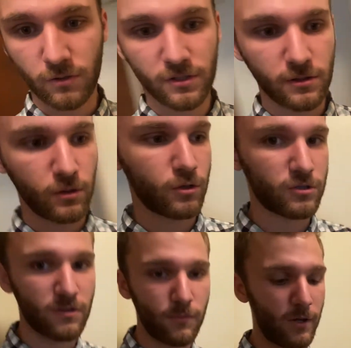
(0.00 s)
It is the
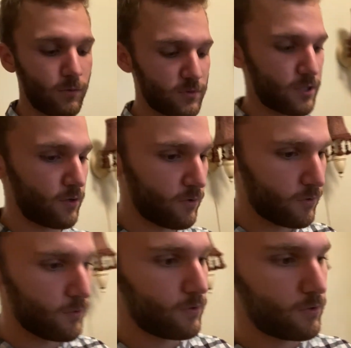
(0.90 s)
largest of the bedrooms though.
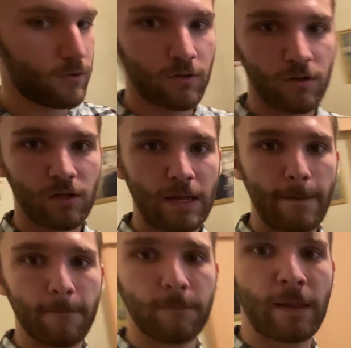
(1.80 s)

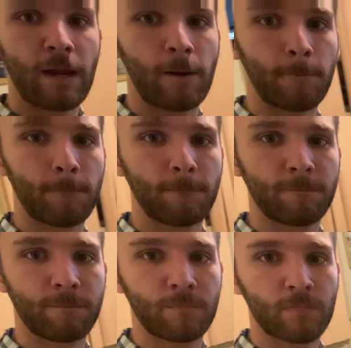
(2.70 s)
Here.
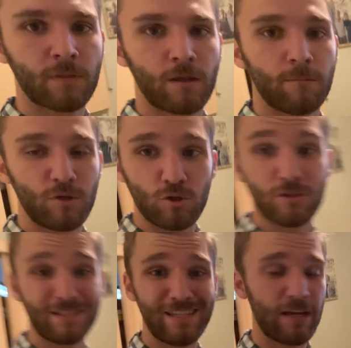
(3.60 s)
But you
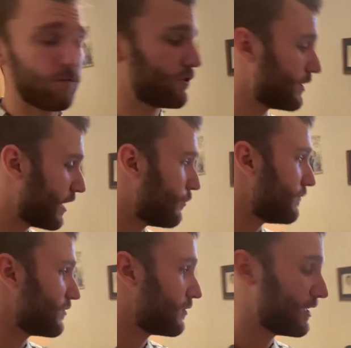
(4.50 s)
can see everything that
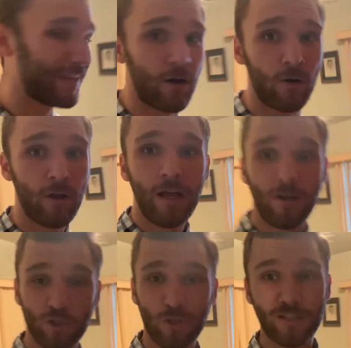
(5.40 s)
we've cleaned out. I'll
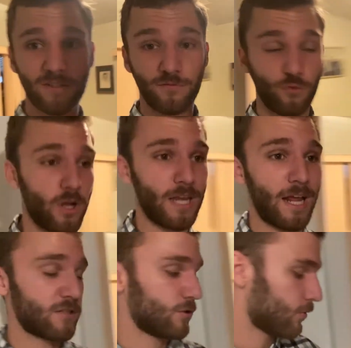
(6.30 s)
show you guys the front
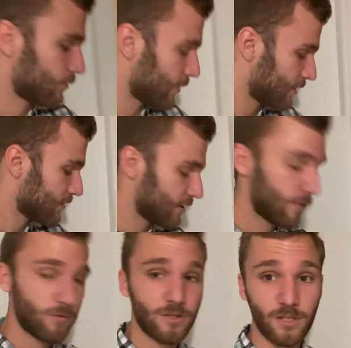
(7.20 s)
actually real quick. This is
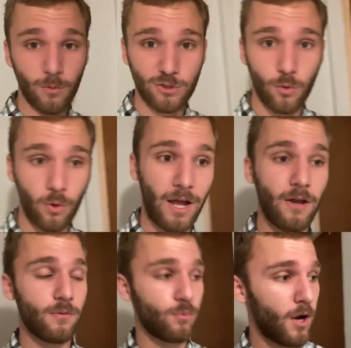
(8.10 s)
everything that we tore out
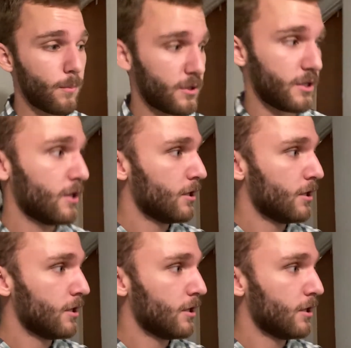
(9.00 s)
of the property.